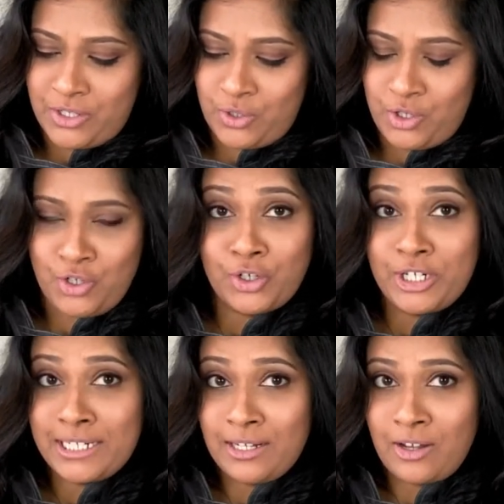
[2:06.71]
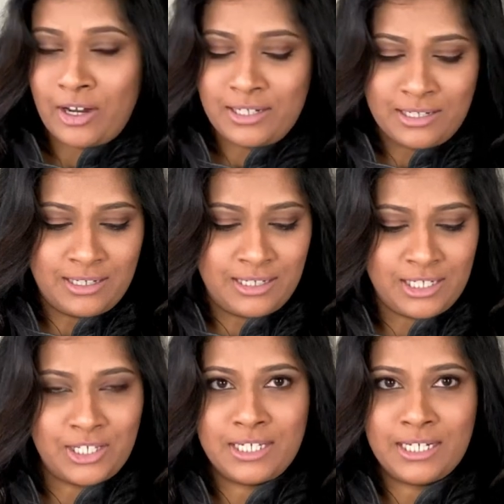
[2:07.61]
So you don't need a lot,
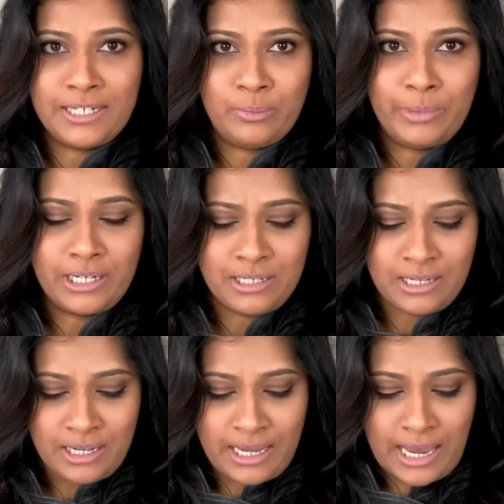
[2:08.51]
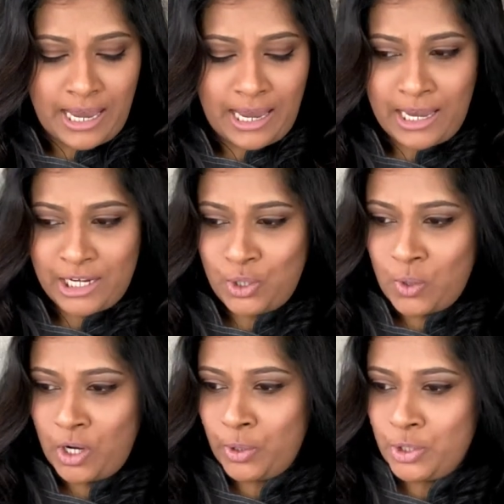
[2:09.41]
just a little bit. And you
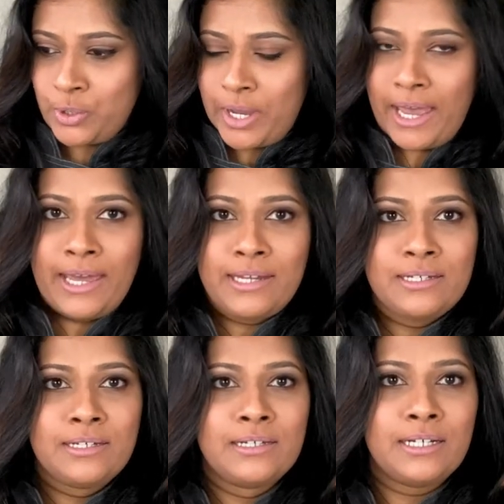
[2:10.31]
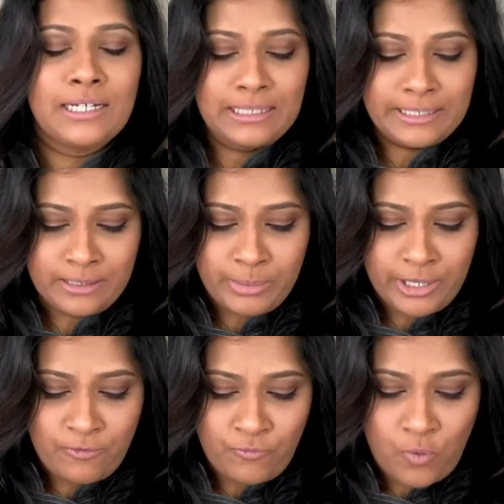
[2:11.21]
are going to add a little bit
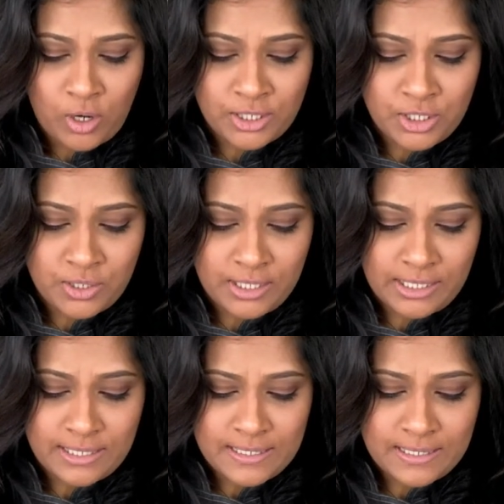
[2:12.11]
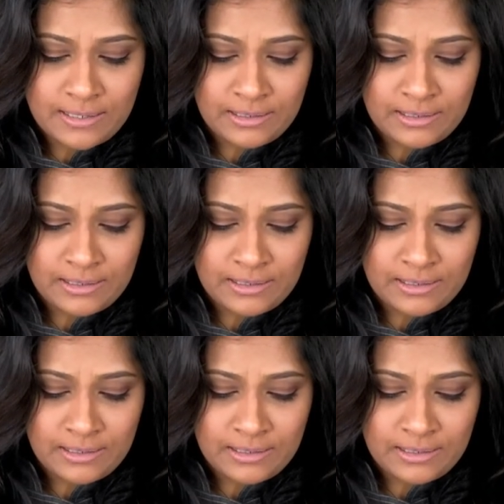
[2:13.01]
of water to this.